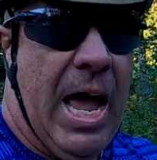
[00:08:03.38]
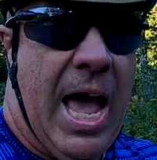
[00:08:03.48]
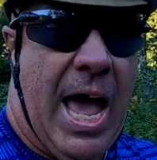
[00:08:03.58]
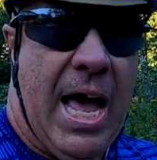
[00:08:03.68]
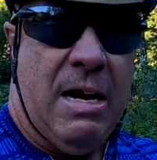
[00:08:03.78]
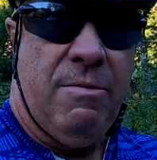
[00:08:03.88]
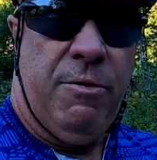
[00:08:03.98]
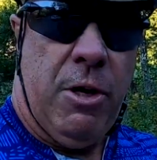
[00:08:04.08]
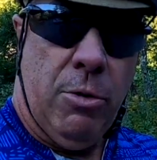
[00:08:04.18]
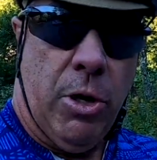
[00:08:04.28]
had a
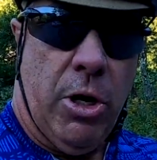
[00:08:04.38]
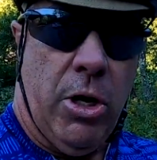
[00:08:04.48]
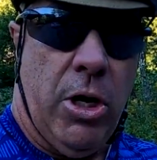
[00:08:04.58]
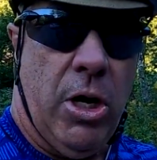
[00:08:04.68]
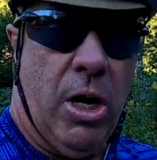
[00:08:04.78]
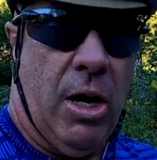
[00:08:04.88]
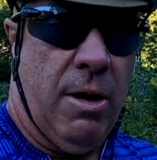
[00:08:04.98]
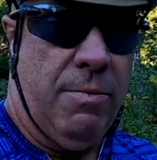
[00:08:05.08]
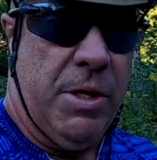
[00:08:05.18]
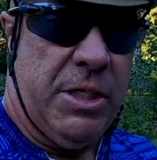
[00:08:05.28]
viewer
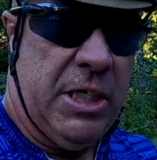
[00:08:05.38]
of the